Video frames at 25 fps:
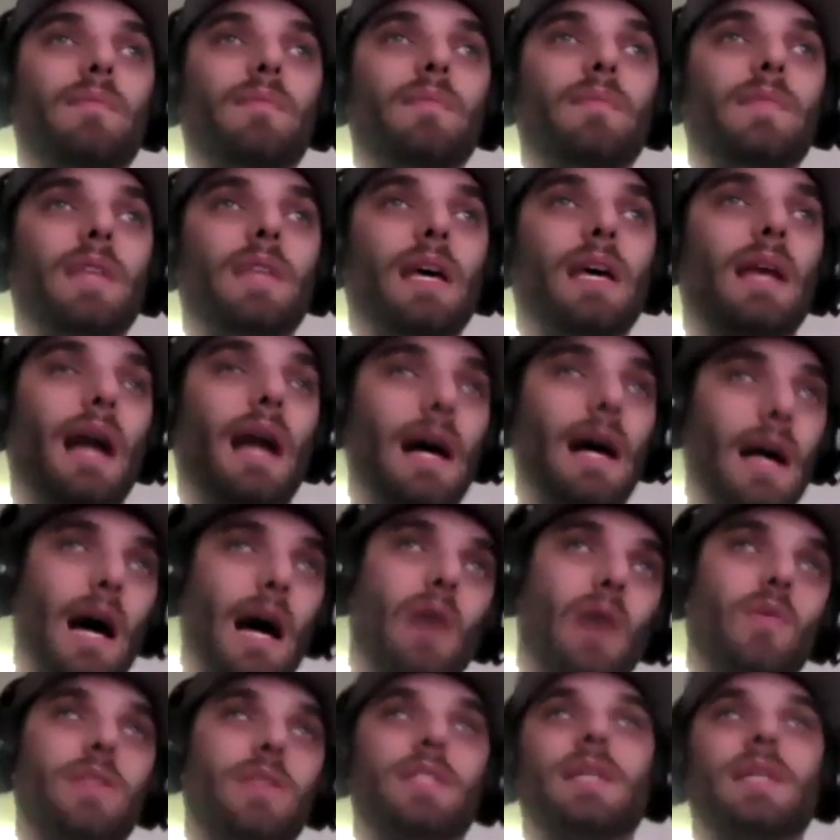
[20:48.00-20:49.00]
then I
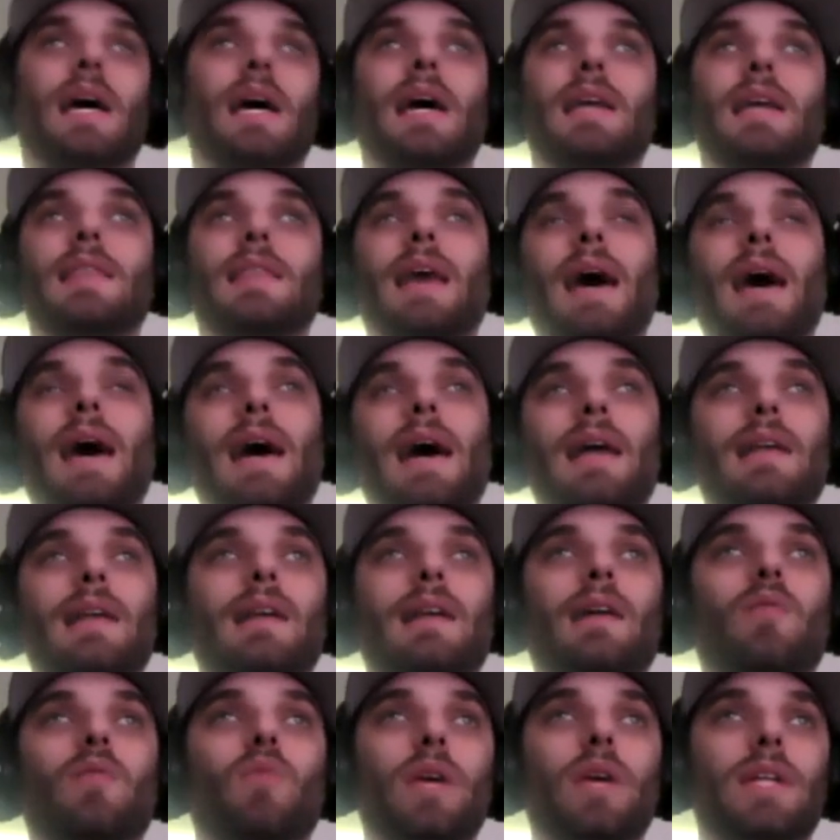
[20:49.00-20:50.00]
would say that
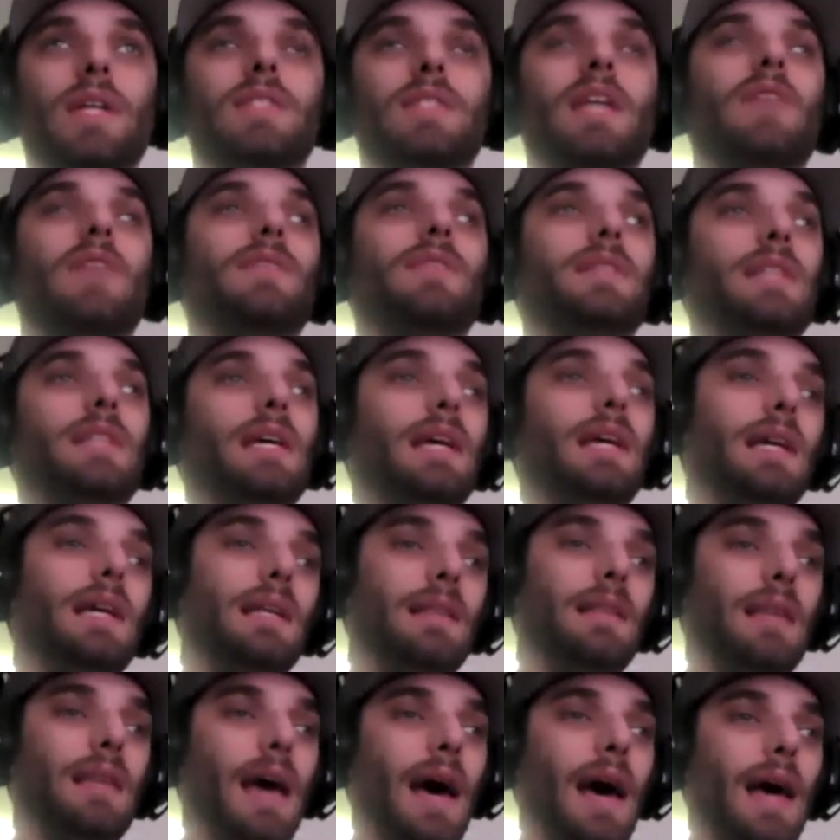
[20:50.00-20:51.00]
in Week
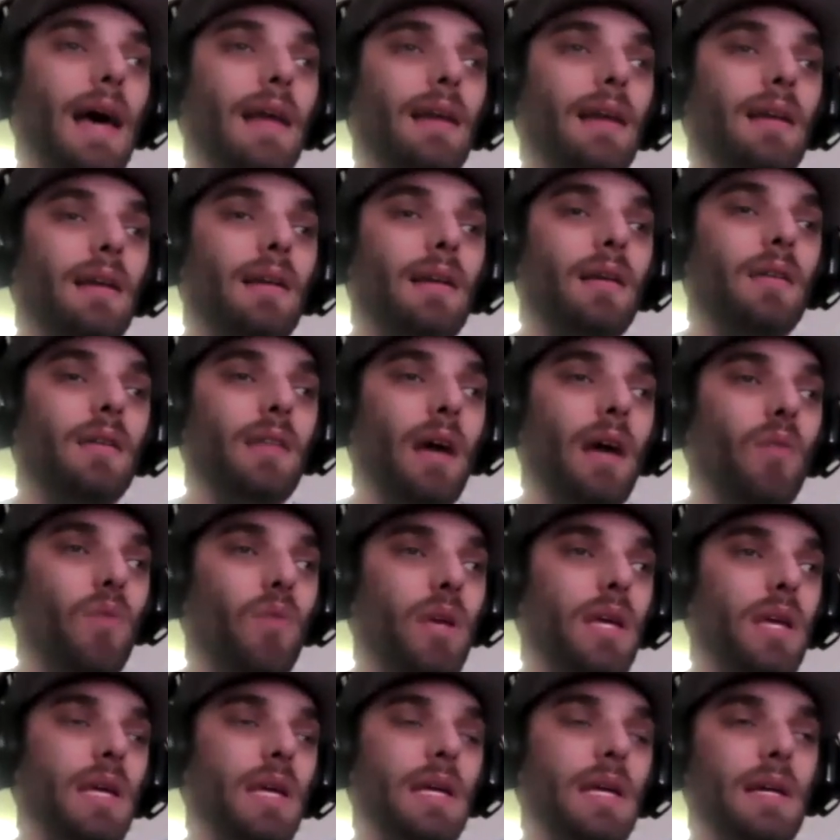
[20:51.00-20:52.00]
17 that
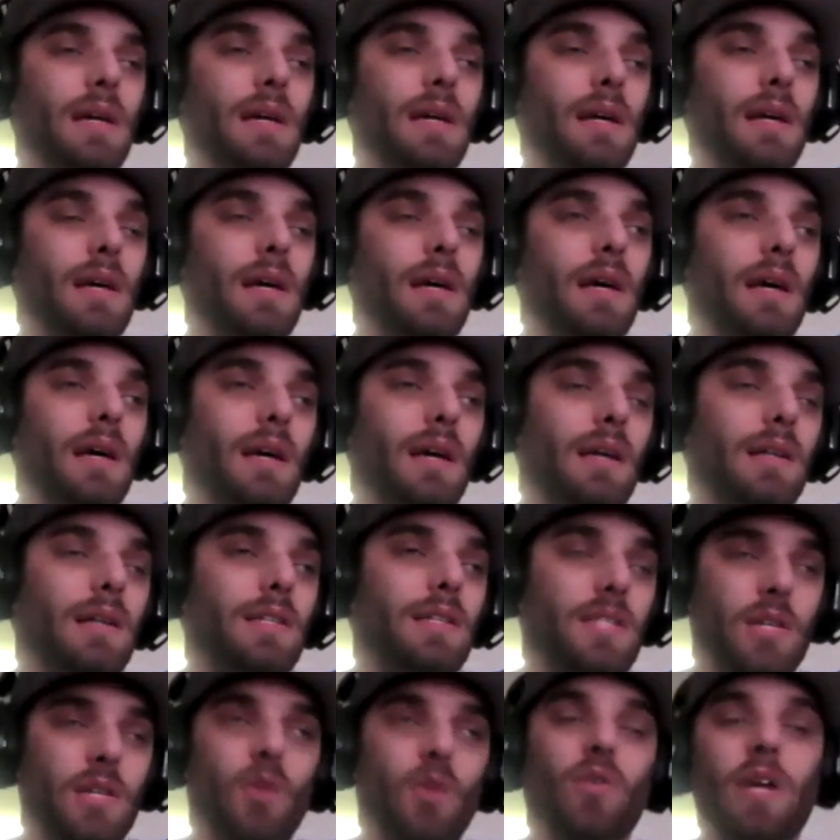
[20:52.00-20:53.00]
we
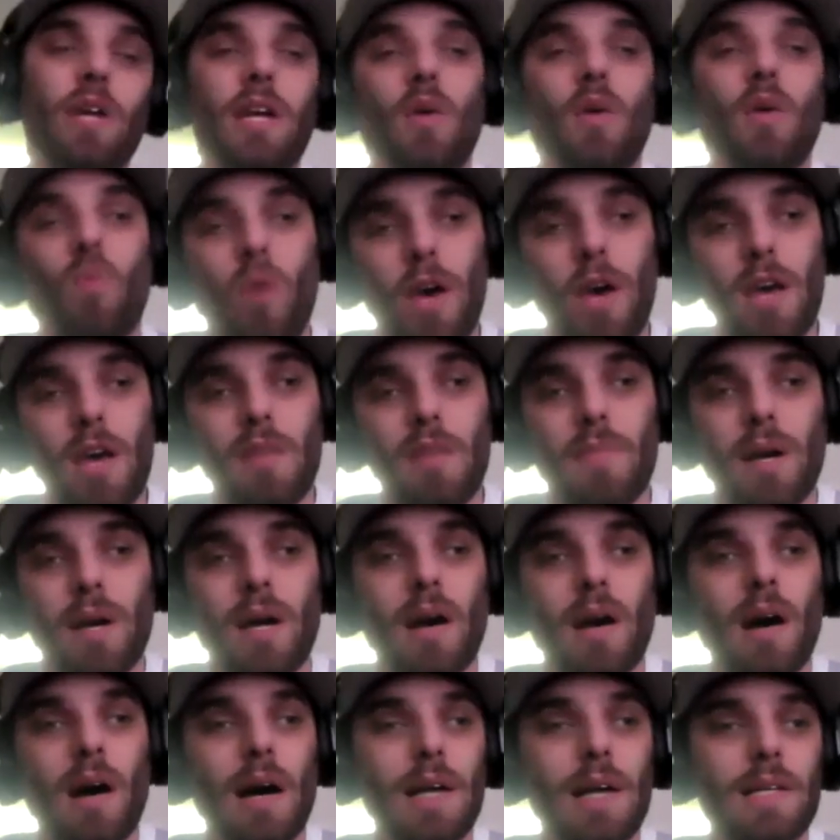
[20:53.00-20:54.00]
still need to win
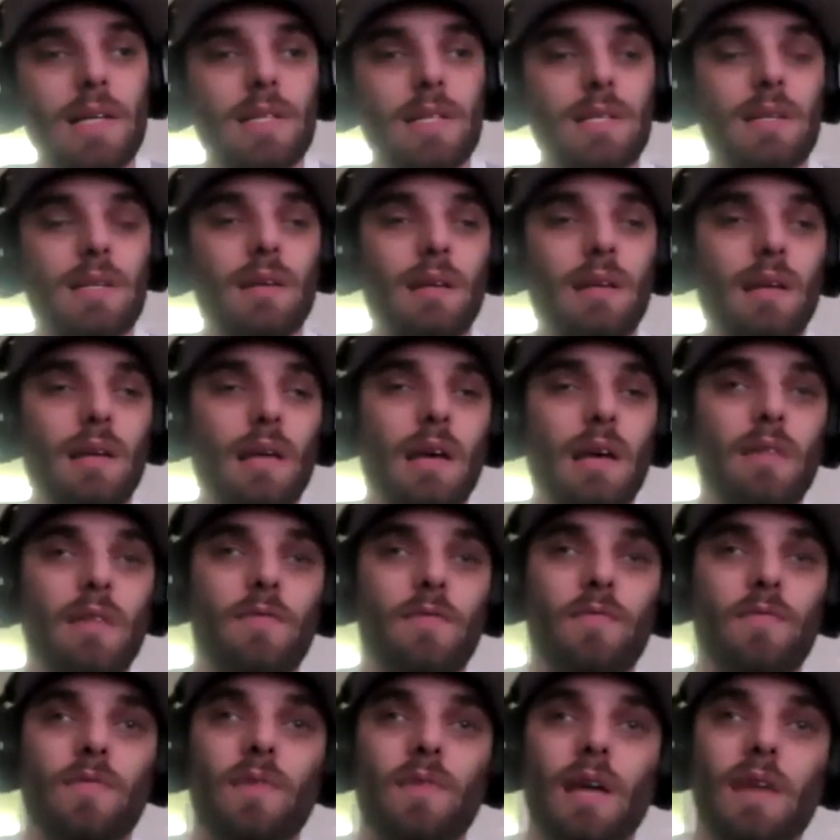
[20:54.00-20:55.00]
because if
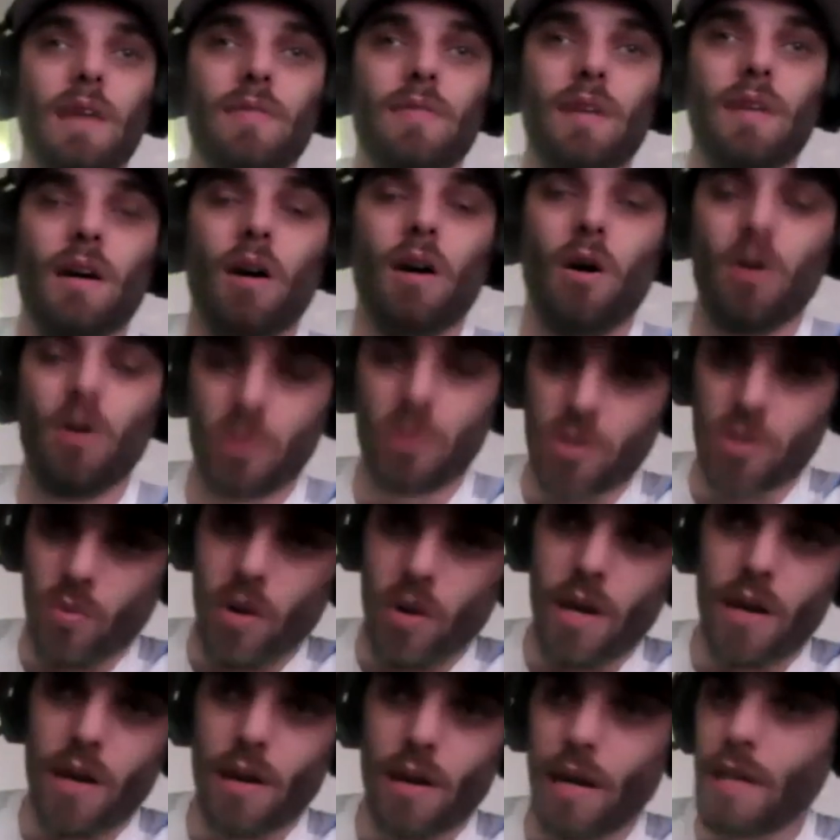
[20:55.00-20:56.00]
the Colts
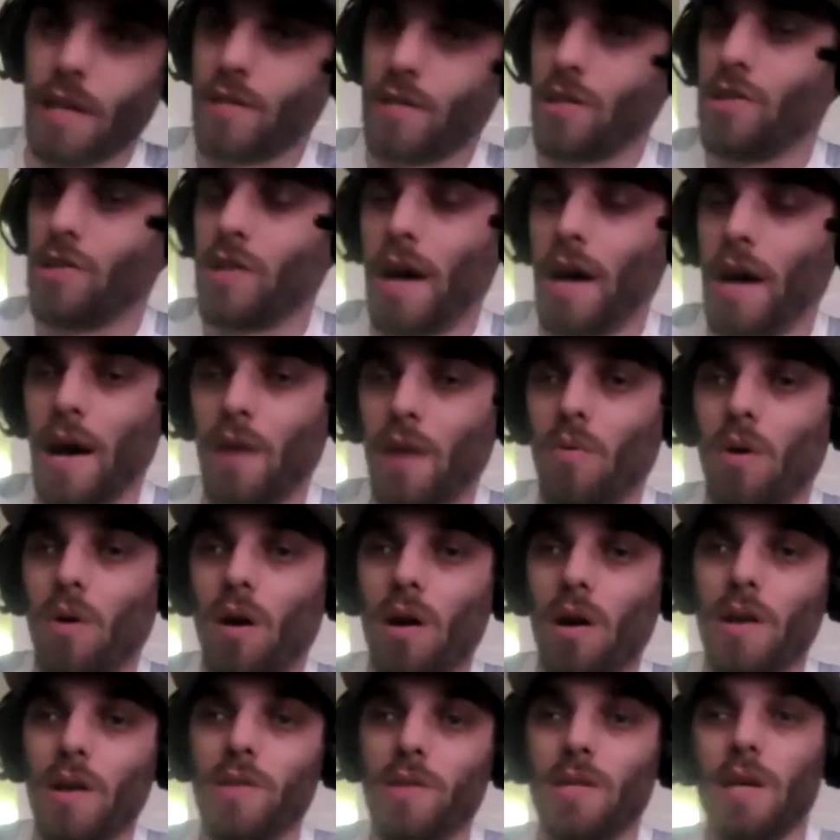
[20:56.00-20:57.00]
win against the
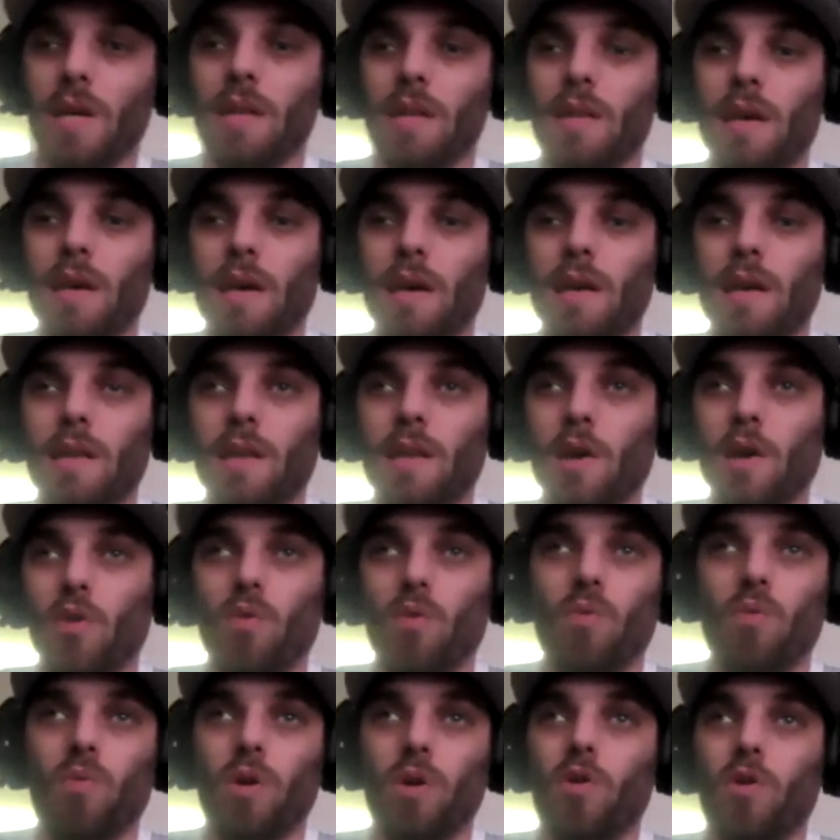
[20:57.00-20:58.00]
Jaguars, and then
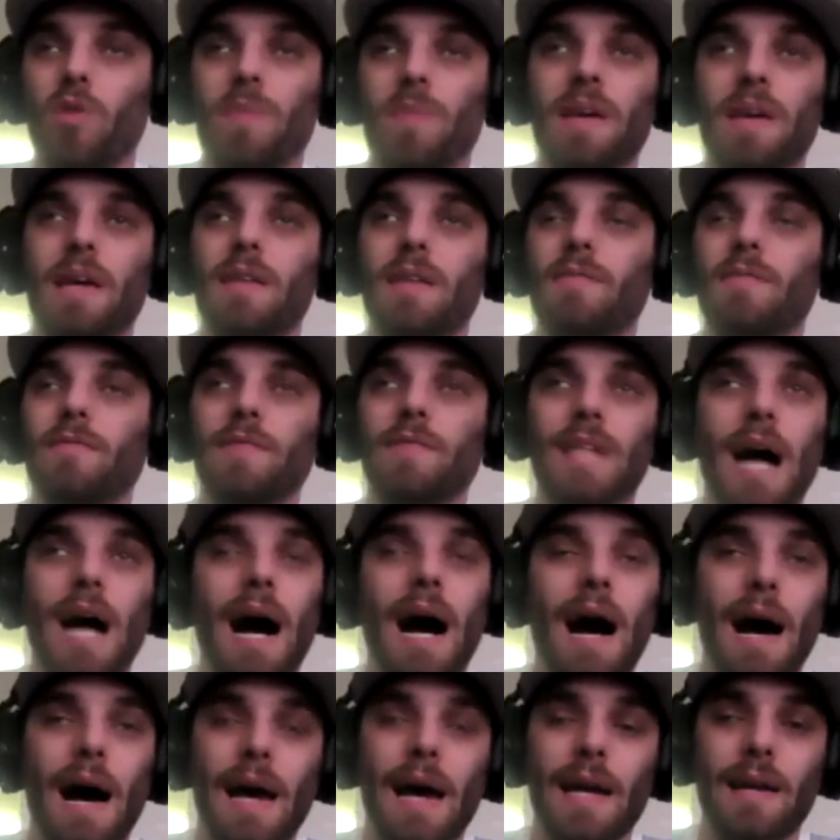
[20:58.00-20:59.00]
we would be
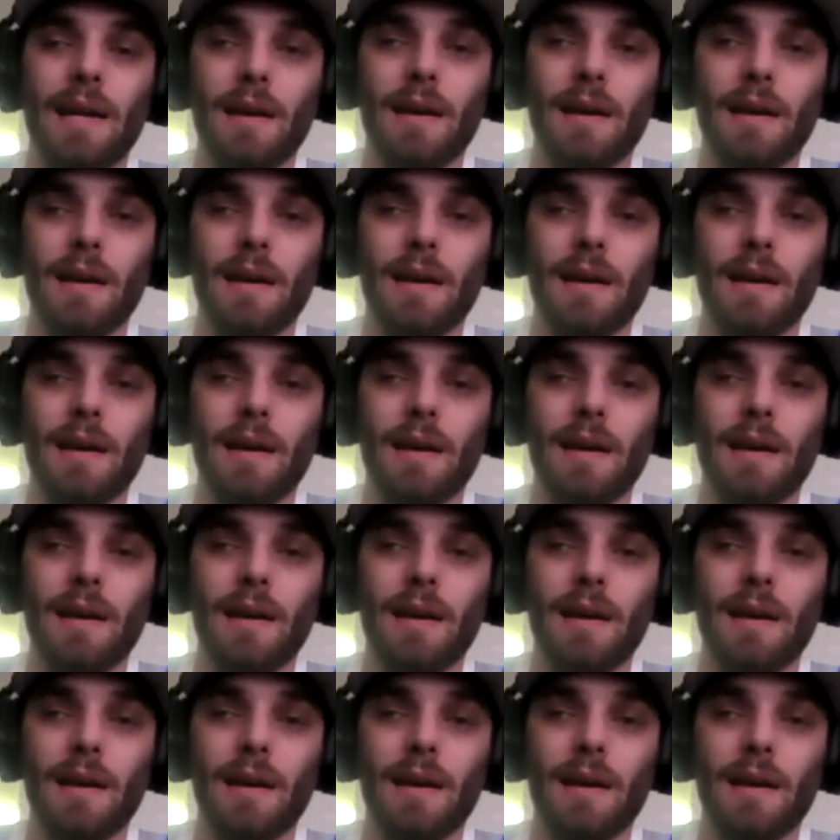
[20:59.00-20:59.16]
tied